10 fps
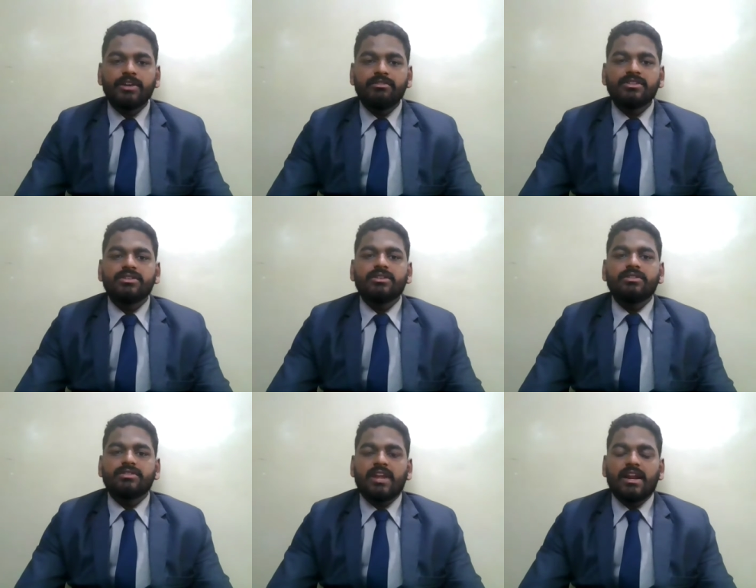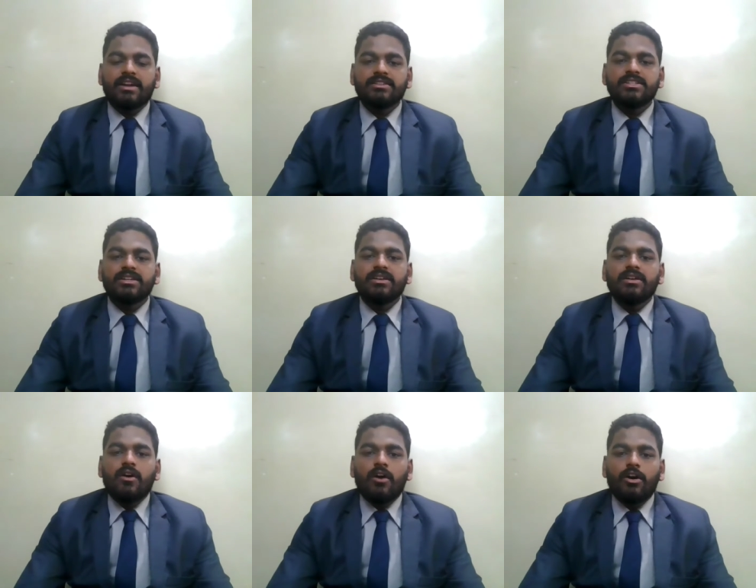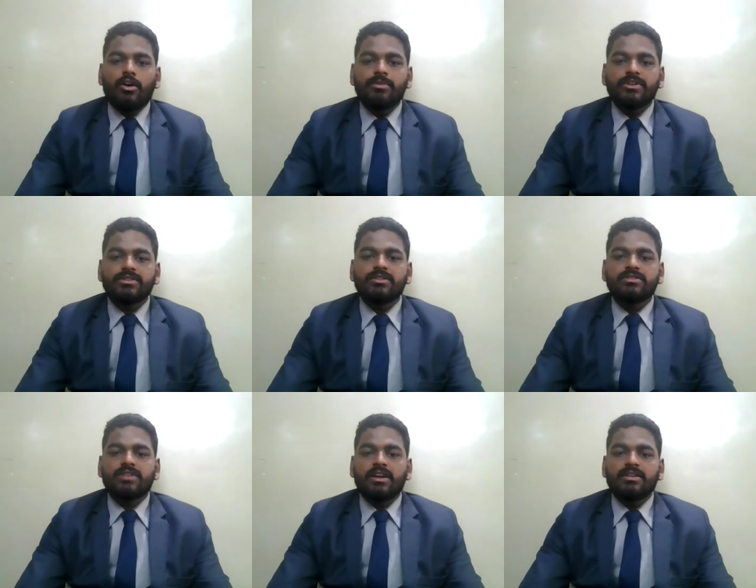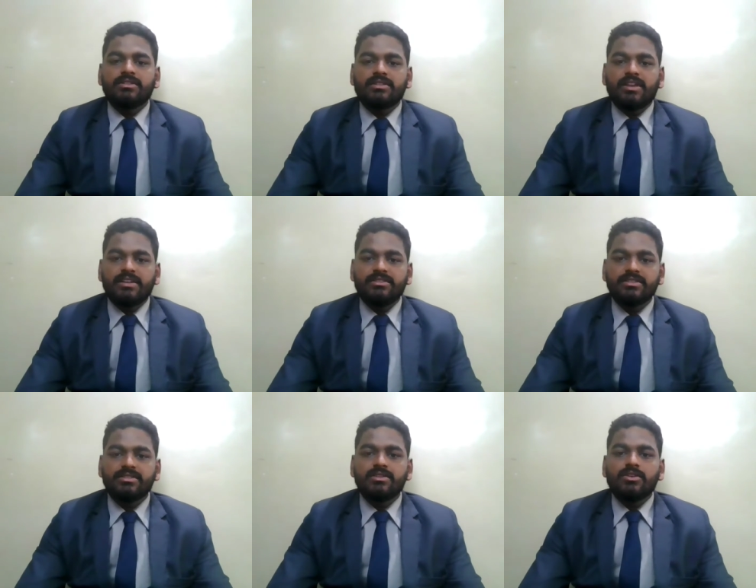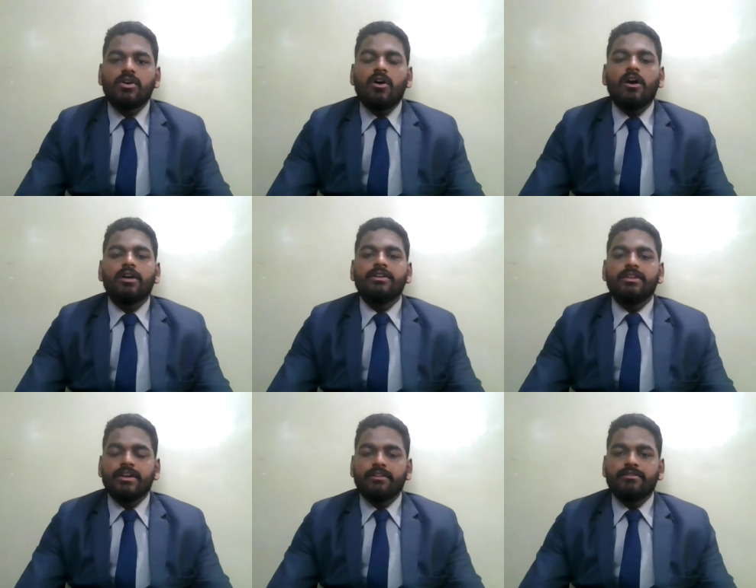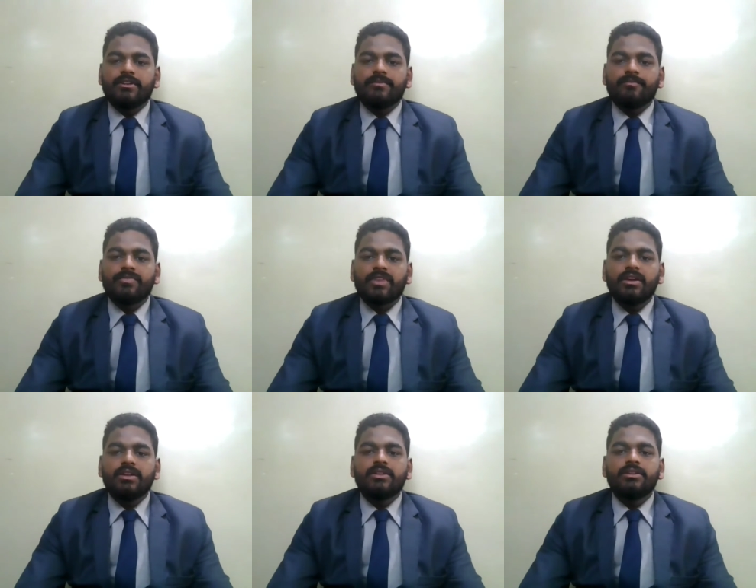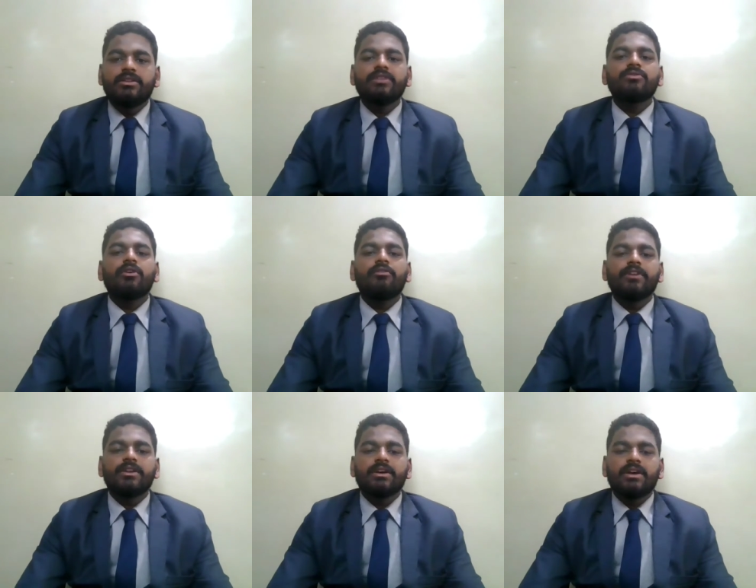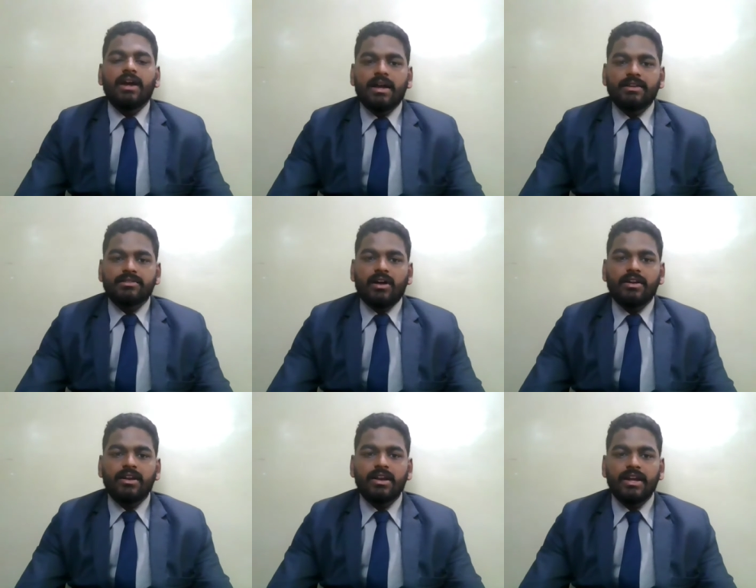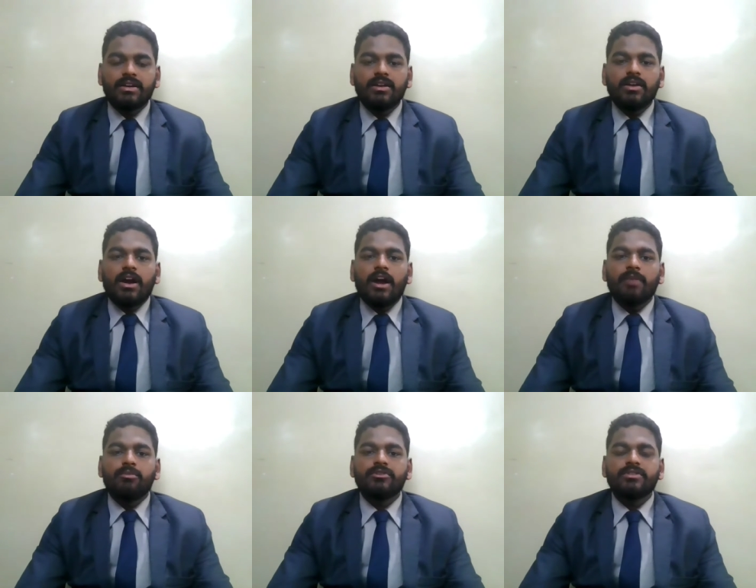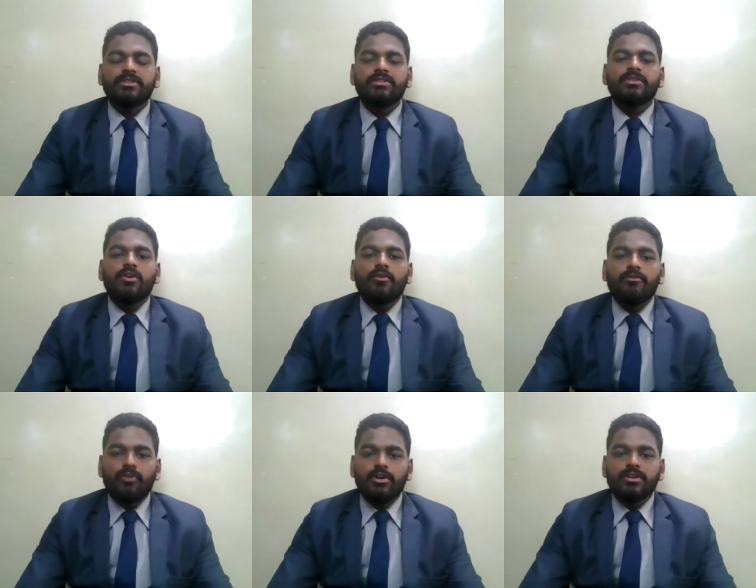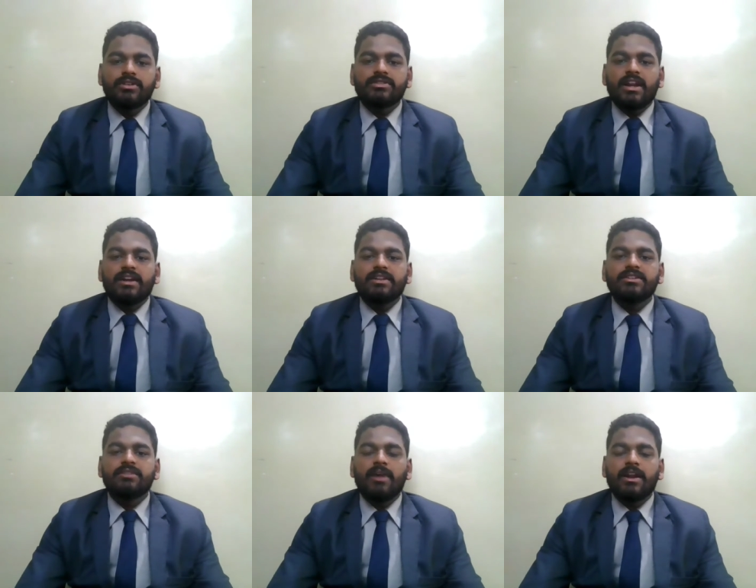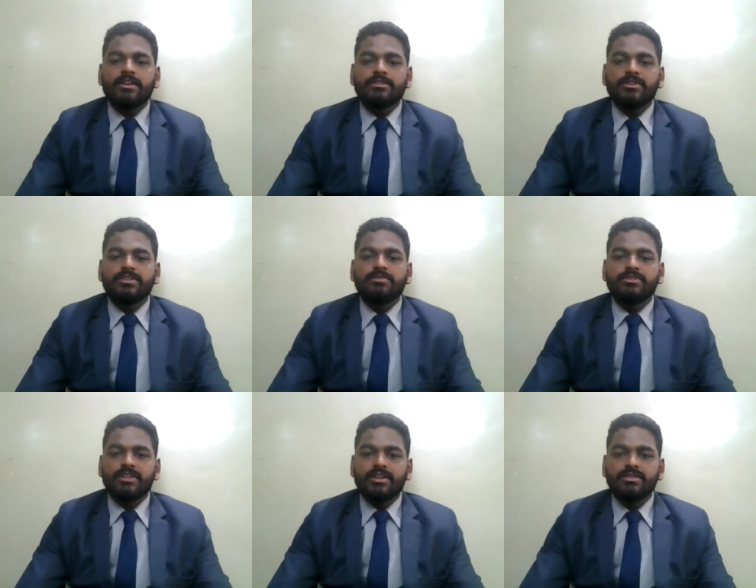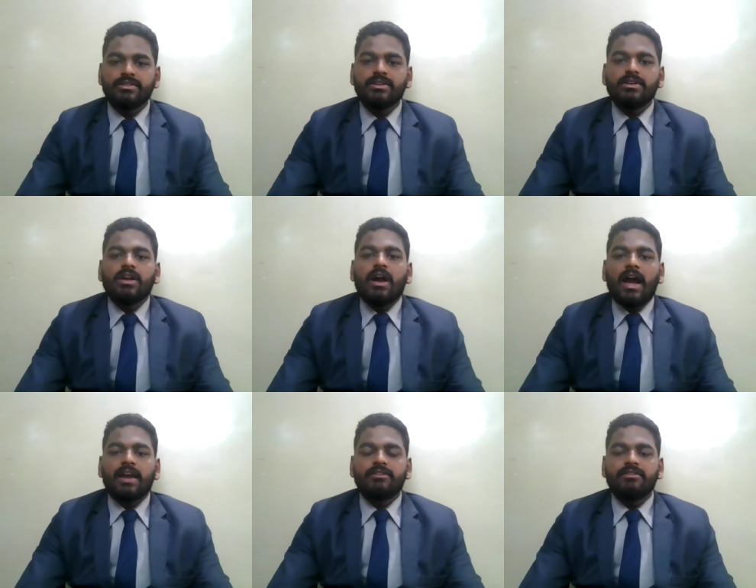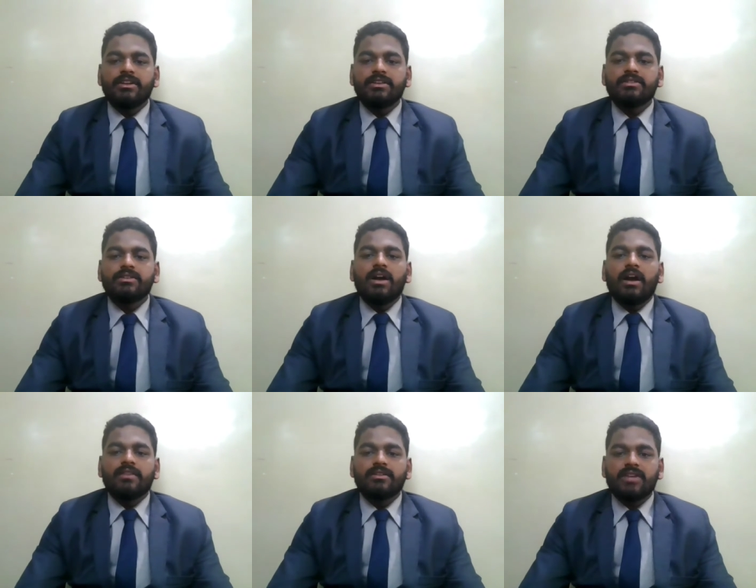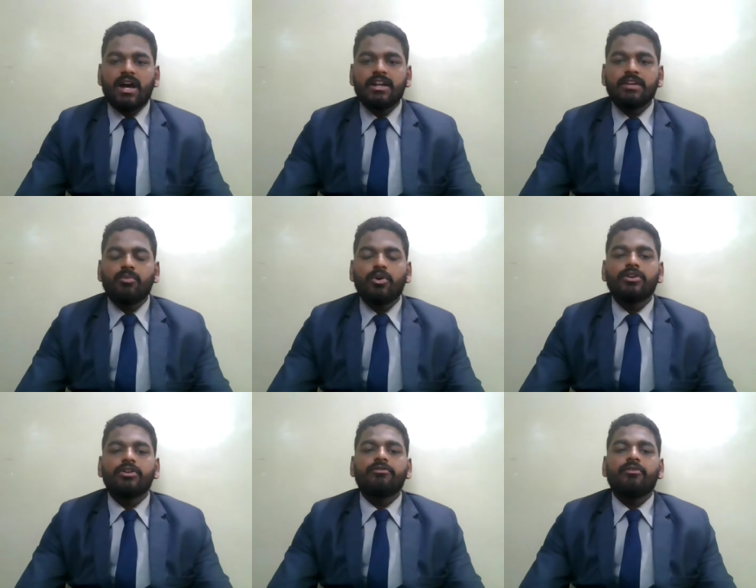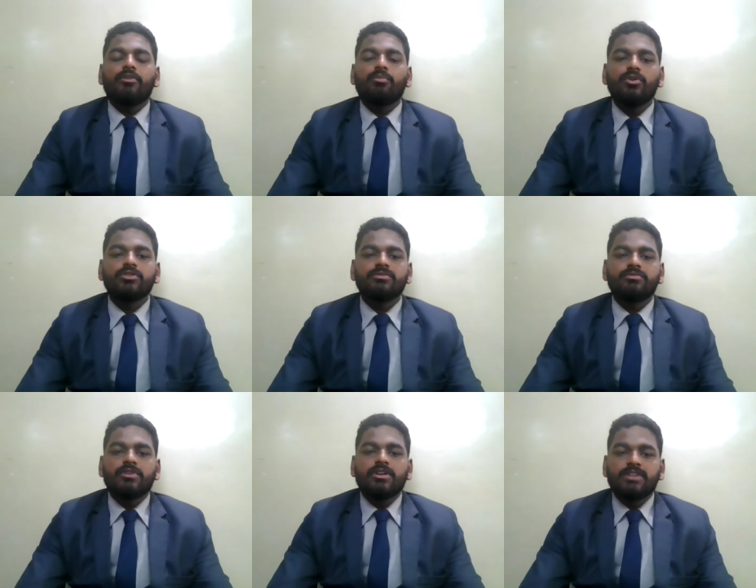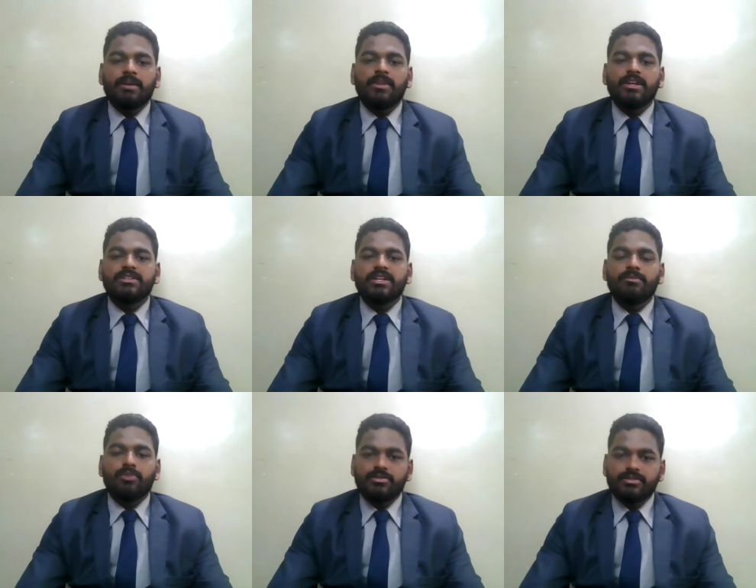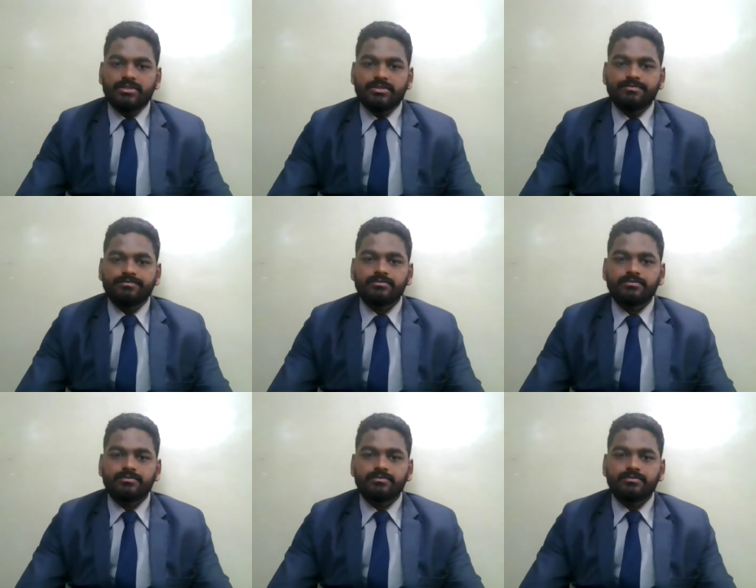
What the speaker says: by which the strategy or operational stages are derived. Think of it as underlying hypothesis for strategic management business activities and the starting point of for most supply chain process